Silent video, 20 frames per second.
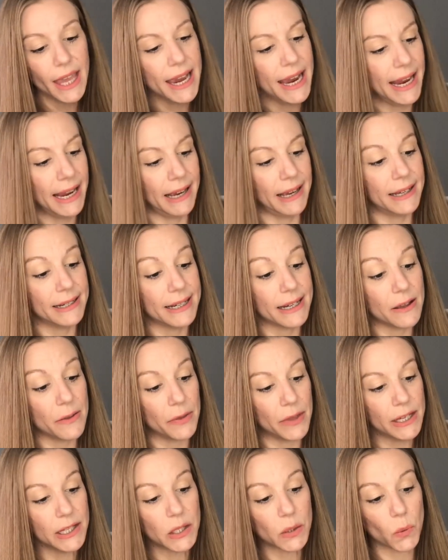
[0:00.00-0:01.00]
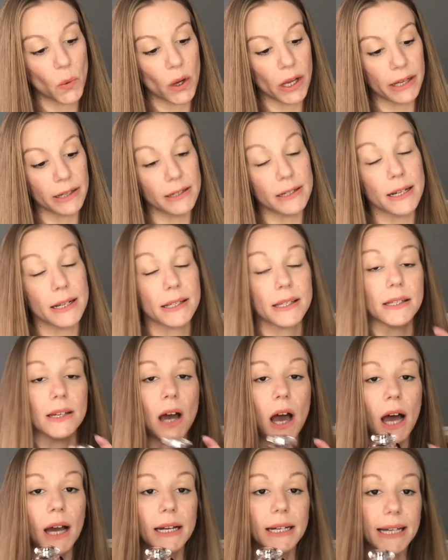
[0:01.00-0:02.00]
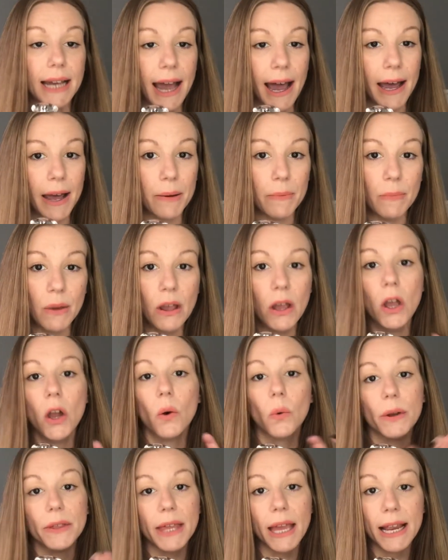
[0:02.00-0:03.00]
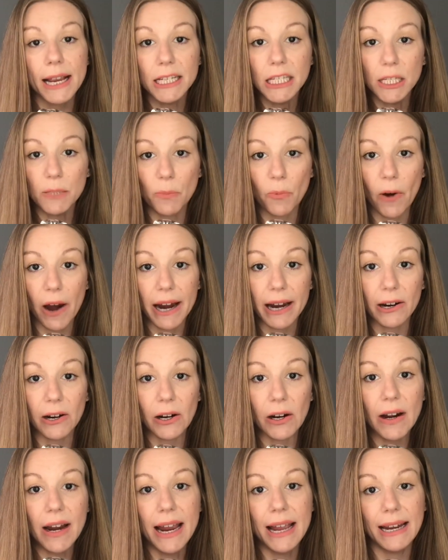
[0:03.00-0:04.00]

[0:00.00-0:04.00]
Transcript: and this one does not come with a sprayer.